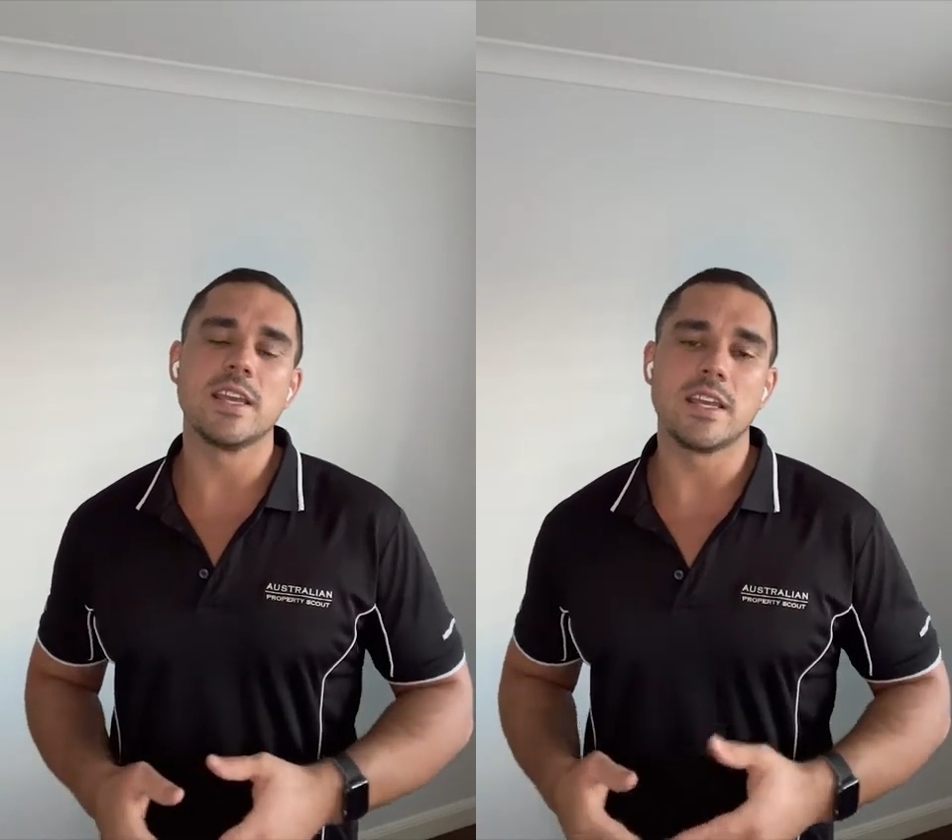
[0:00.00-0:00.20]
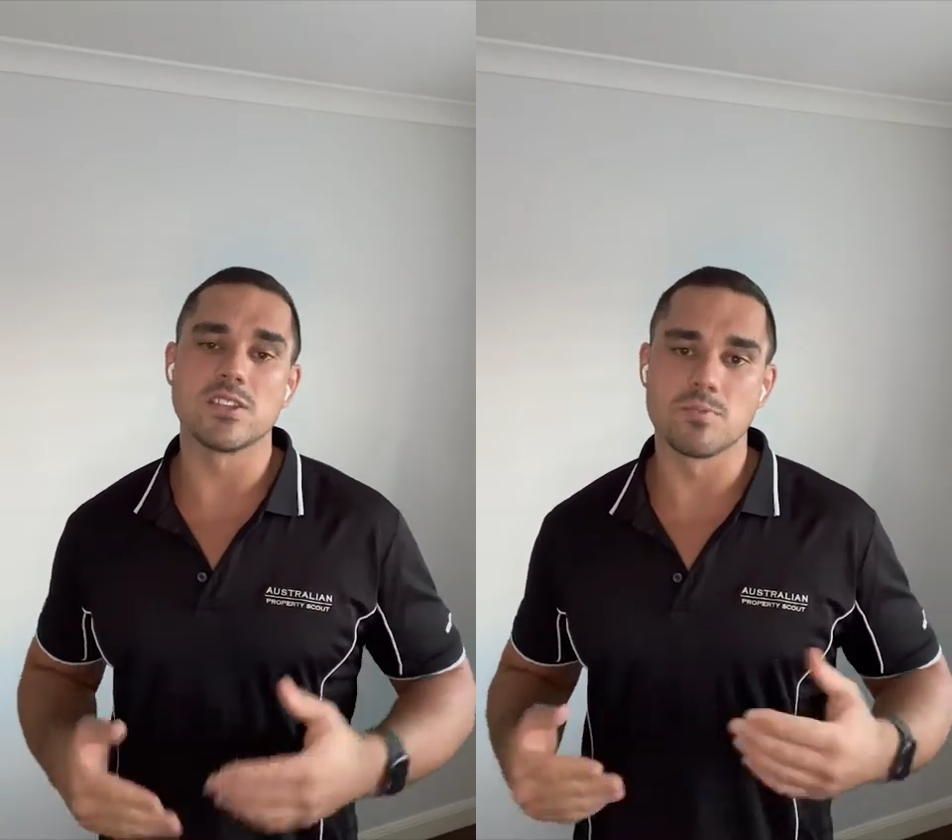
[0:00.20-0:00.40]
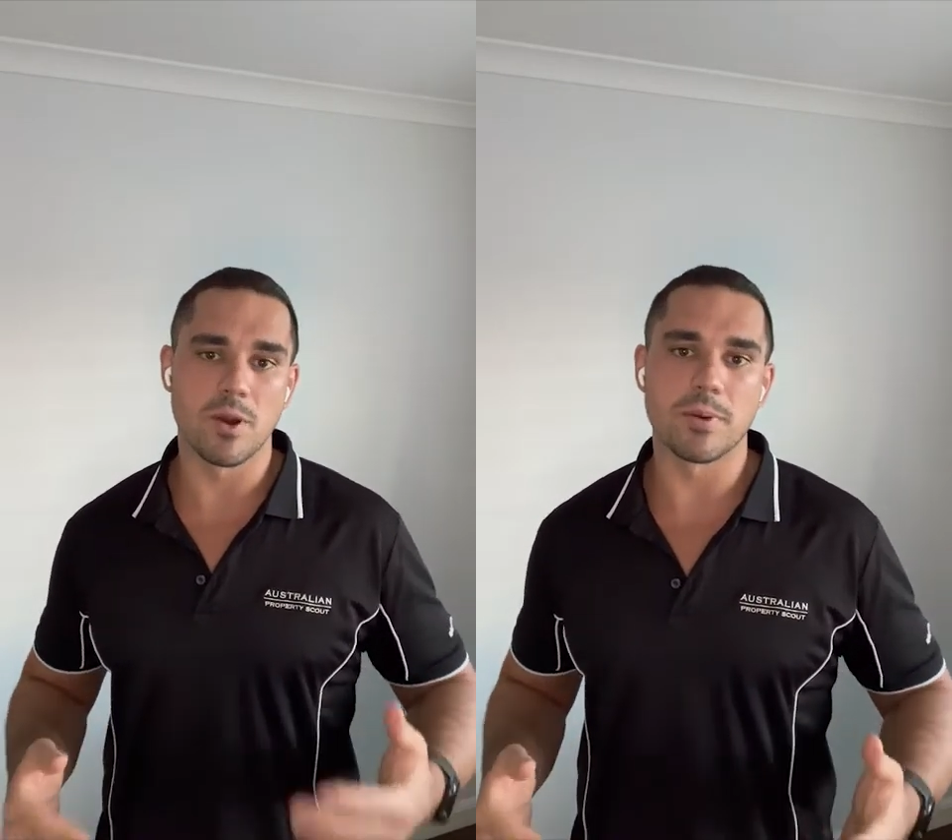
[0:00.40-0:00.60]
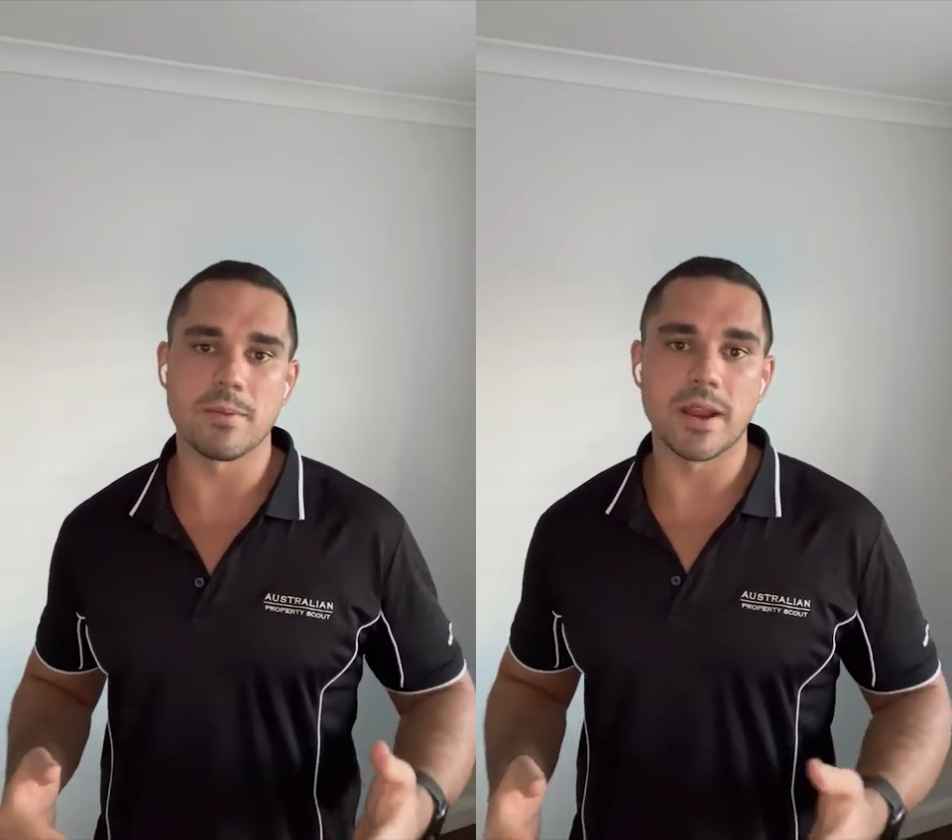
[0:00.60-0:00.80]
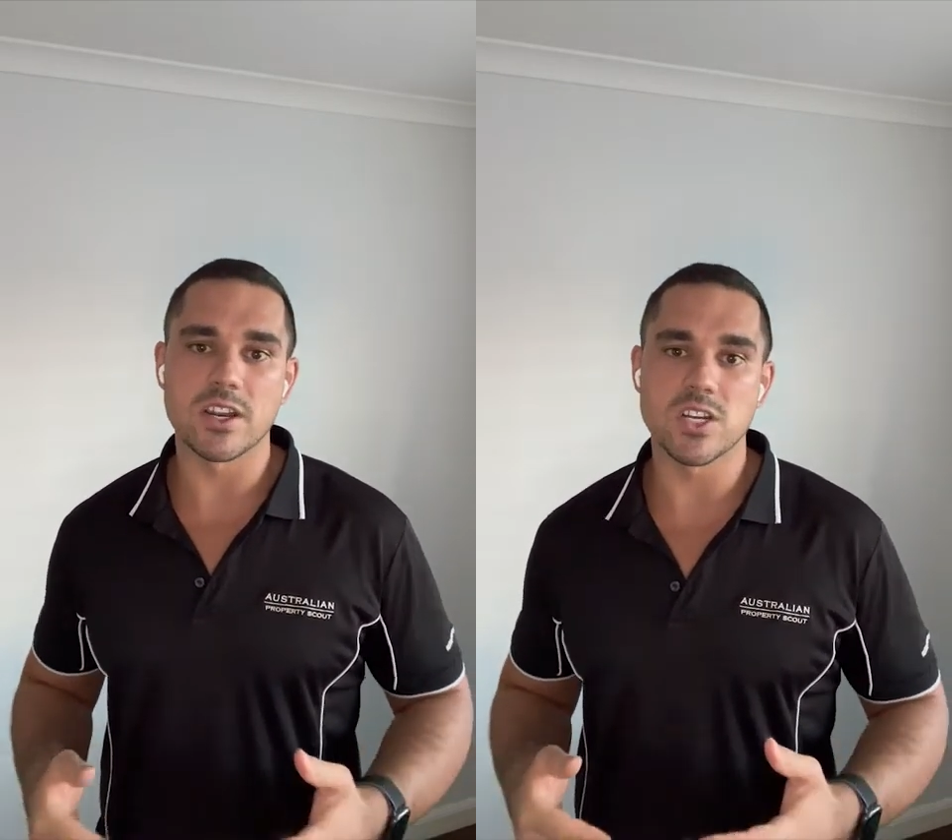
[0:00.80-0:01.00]
is a property
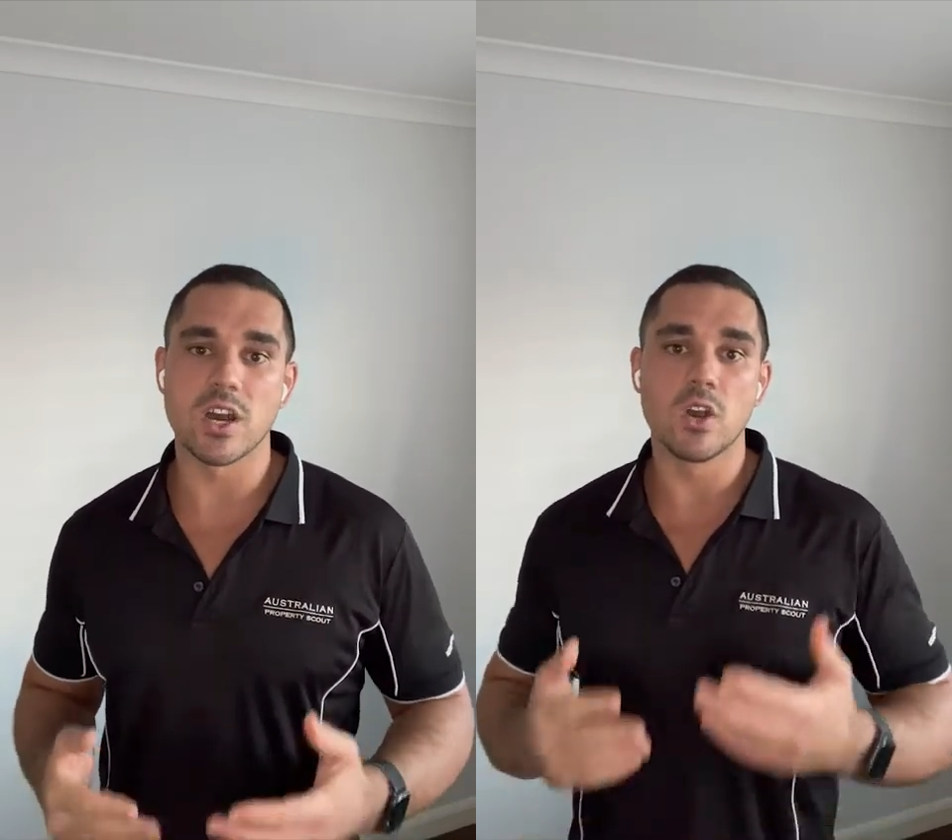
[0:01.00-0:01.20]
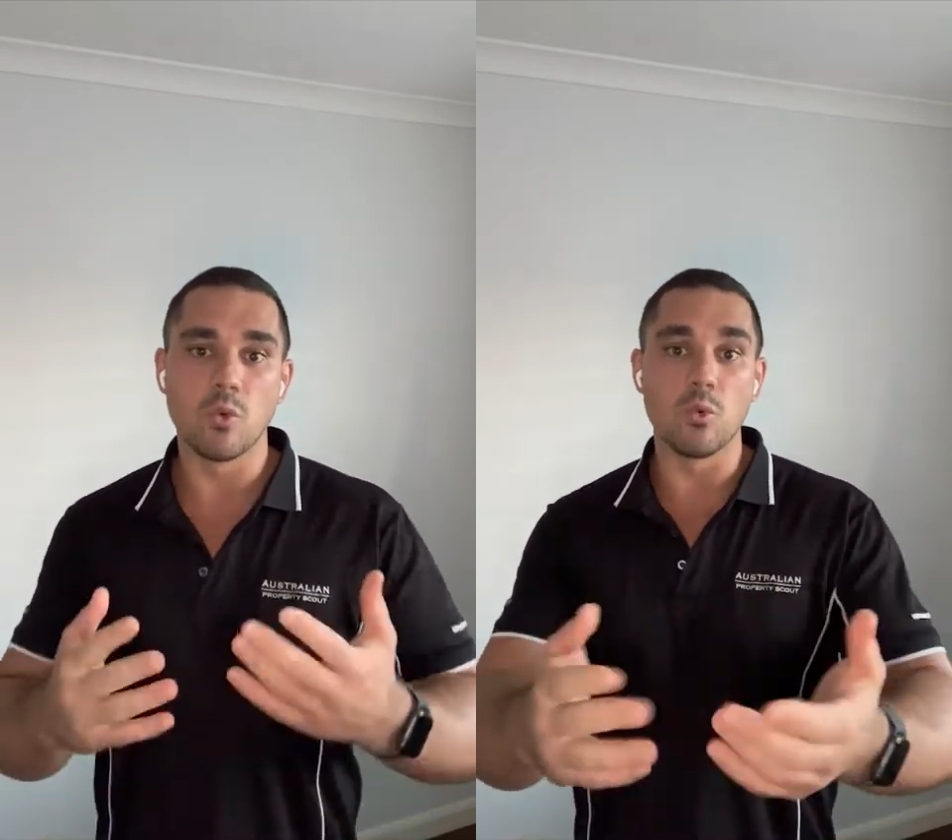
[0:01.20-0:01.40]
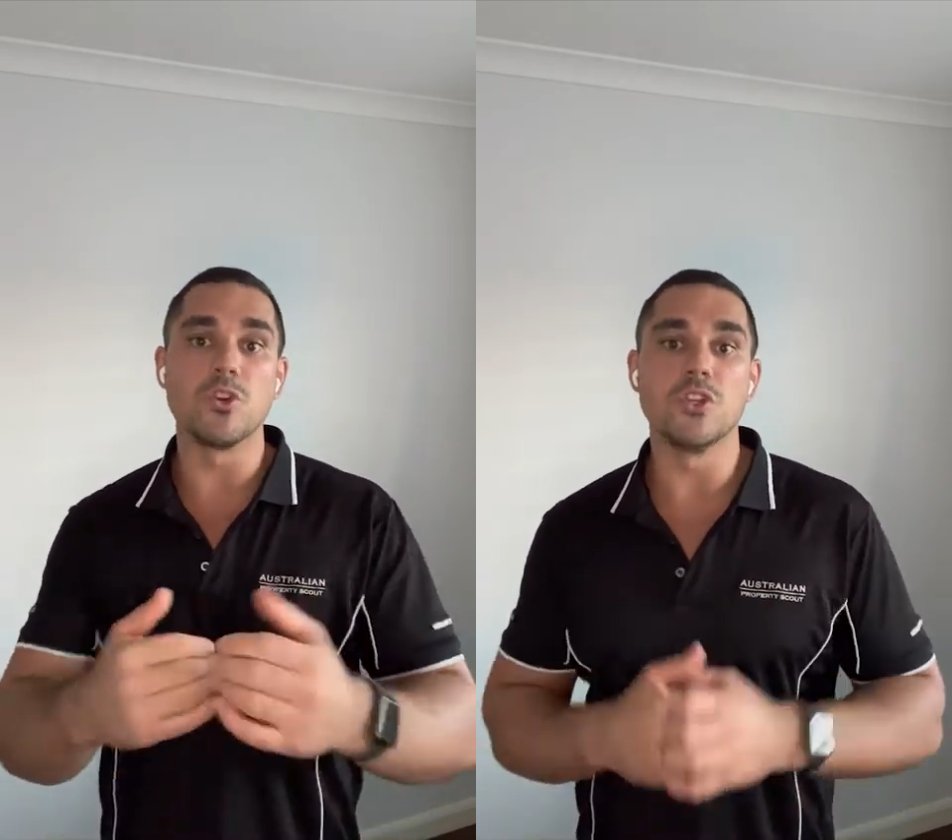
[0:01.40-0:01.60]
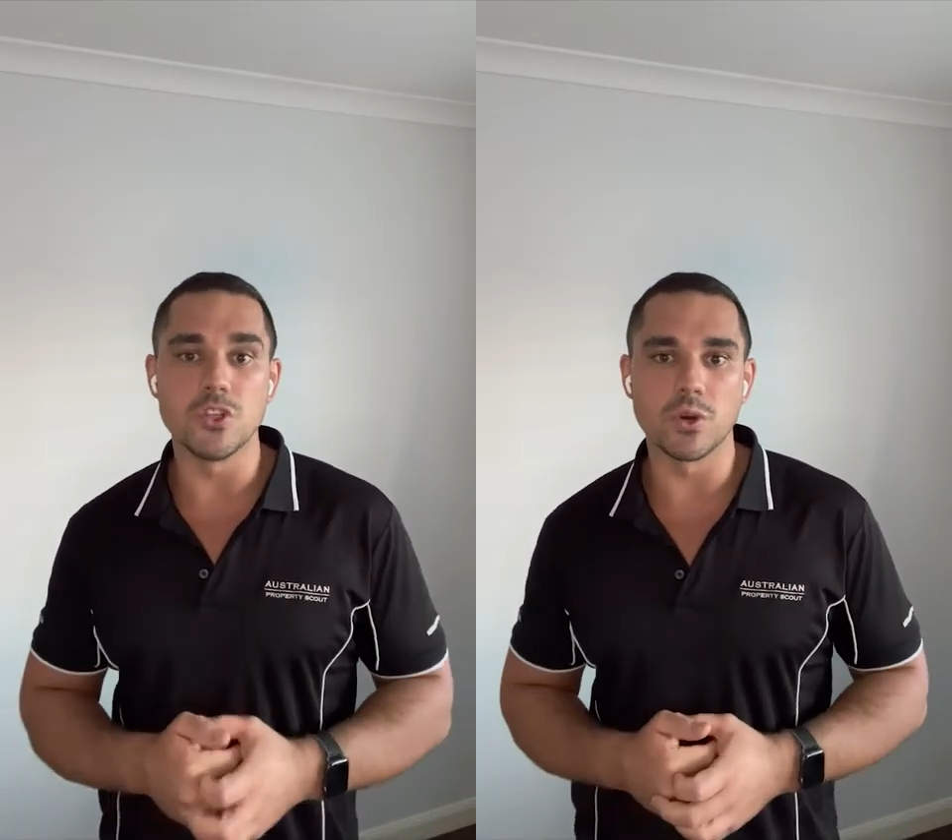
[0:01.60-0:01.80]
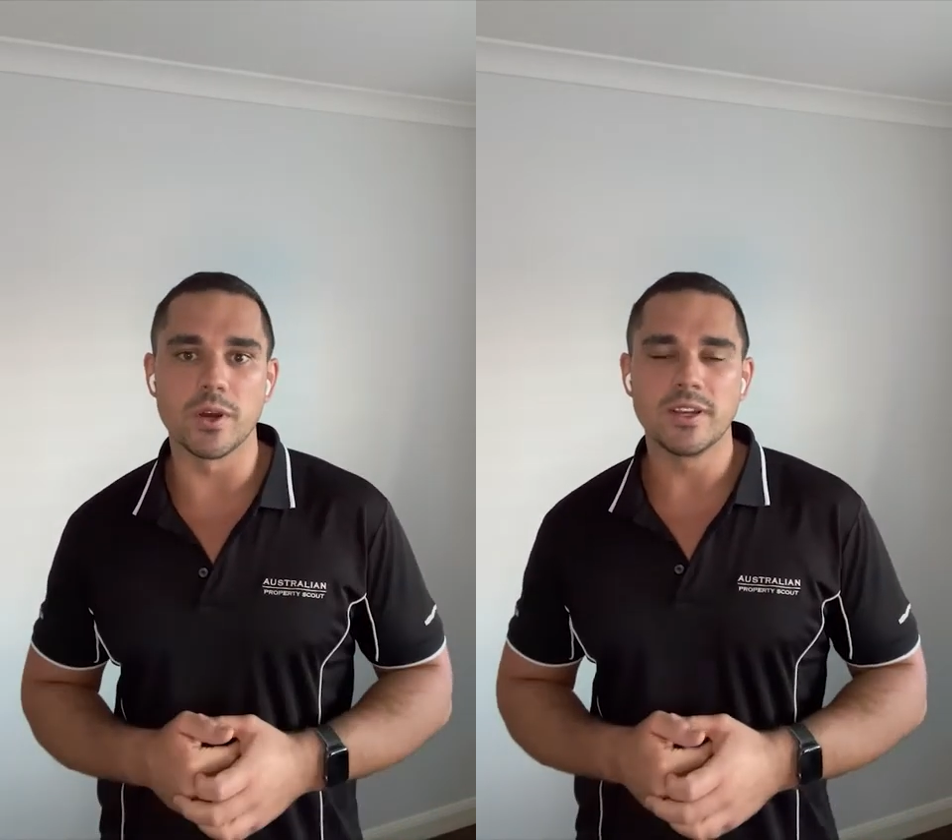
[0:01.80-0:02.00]
manager, would you
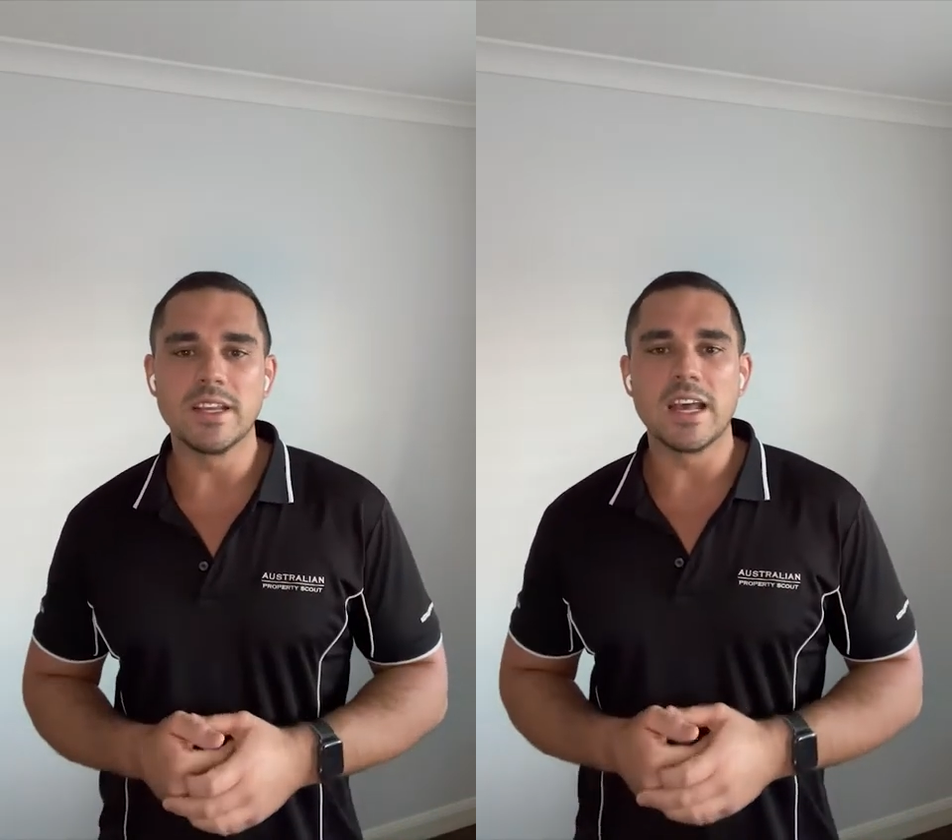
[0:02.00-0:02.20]
do it?